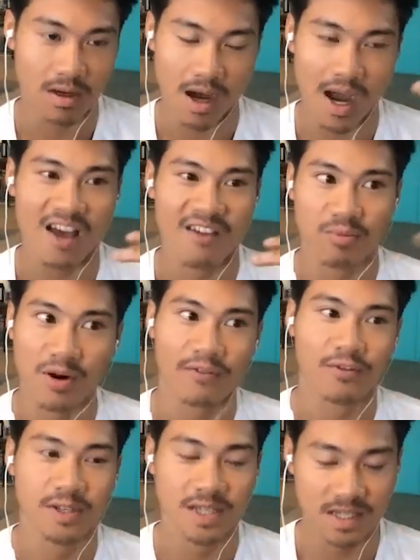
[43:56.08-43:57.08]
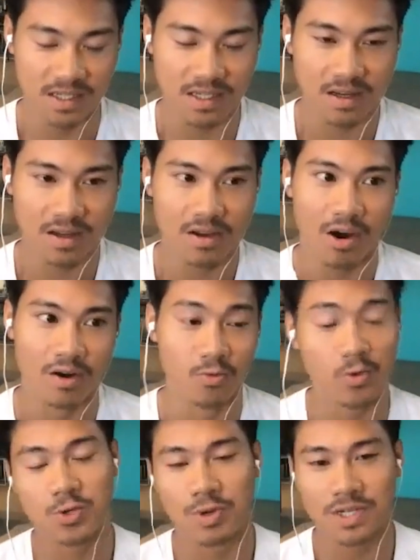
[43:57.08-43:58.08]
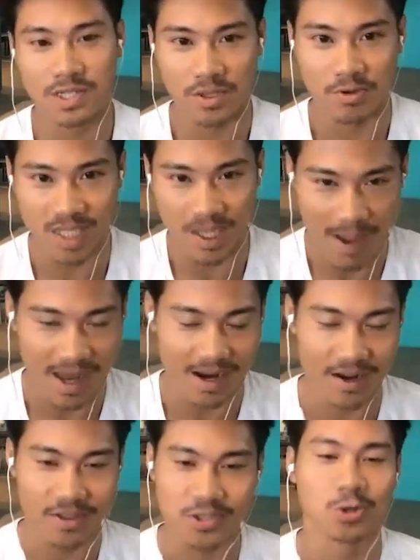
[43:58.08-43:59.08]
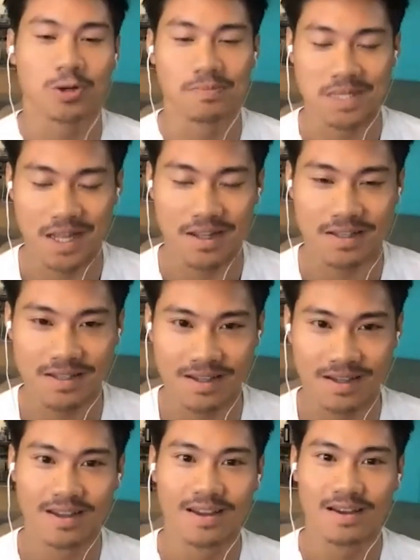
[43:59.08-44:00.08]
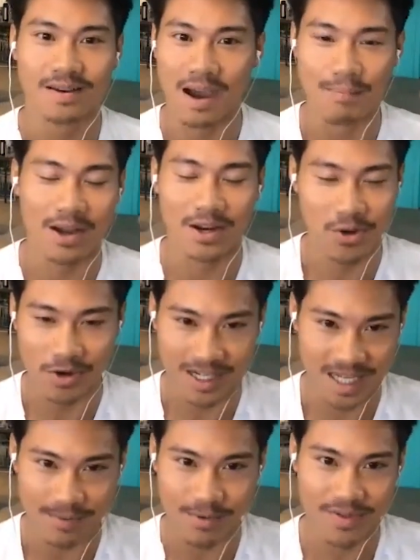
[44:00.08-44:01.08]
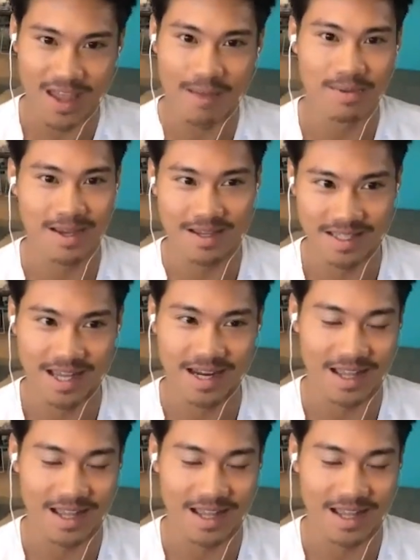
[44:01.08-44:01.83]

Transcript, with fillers: I have preferences on which one to use depending on the circumstance. I'm not going to go any deeper than that because then